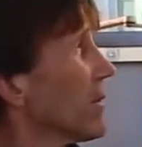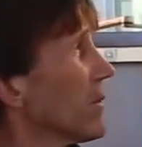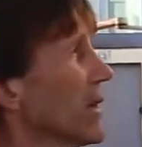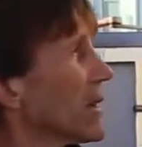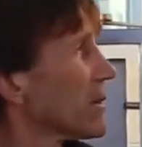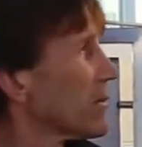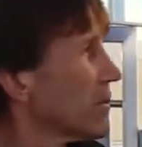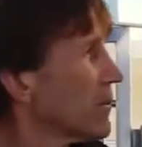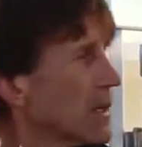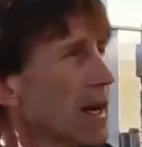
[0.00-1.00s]
This
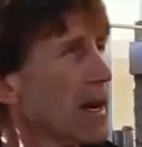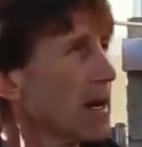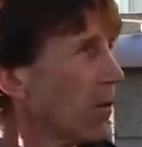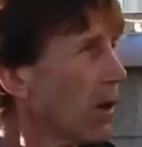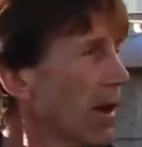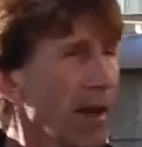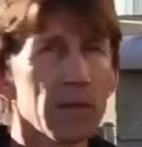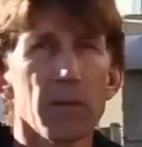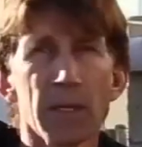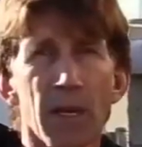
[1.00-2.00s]
retaining wall
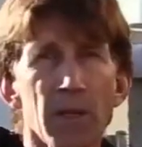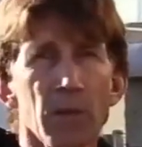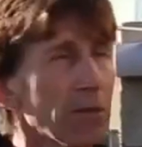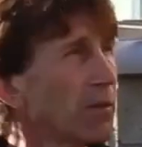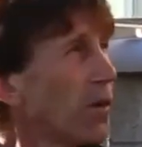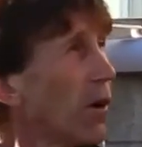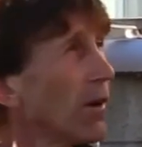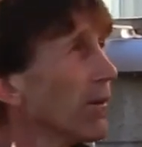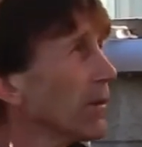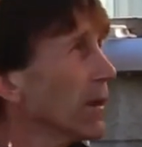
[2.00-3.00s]
has the potential to
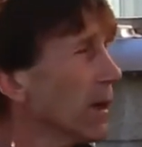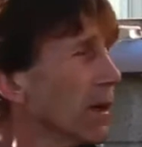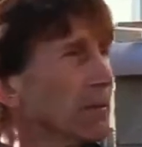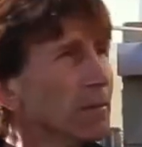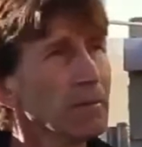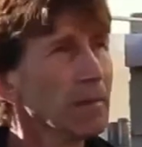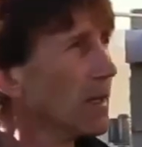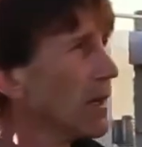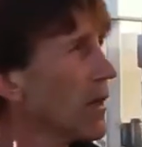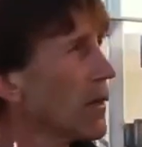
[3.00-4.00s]
fall. In
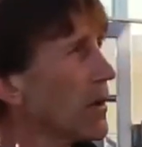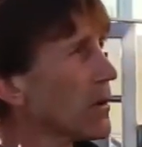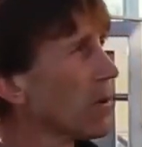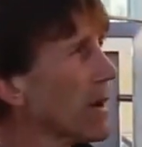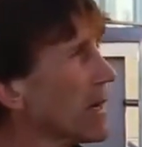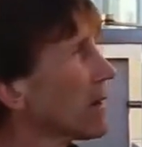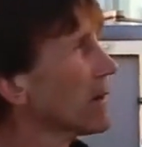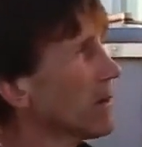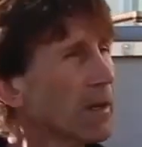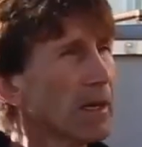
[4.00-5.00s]
another earthquake,
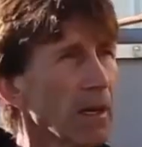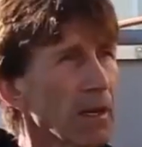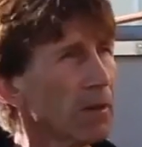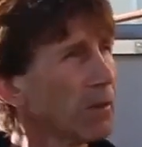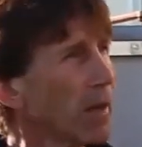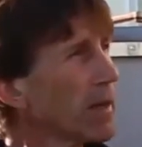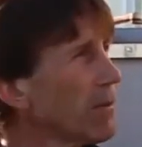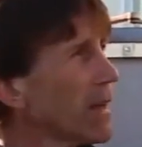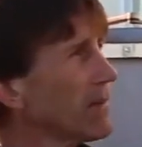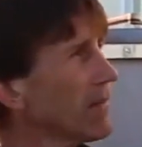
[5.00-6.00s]
if we get another flood
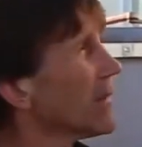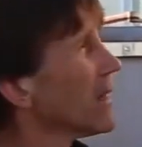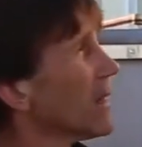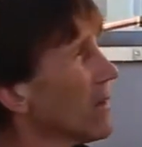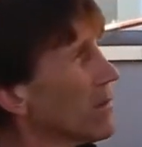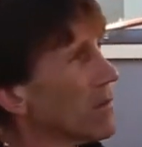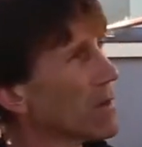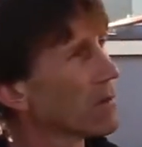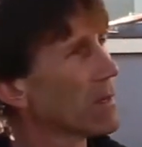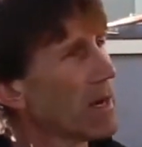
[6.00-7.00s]
event,
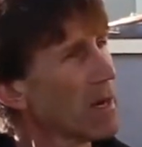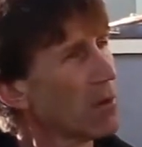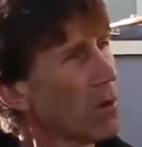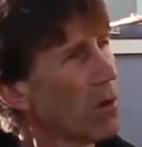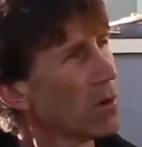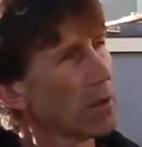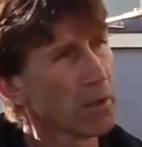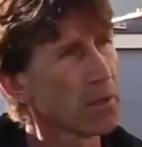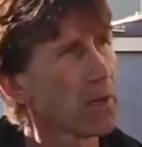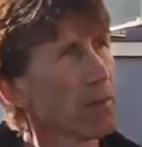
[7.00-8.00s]
this retaining wall
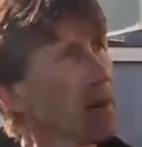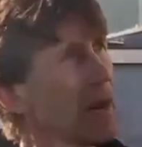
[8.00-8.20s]
could come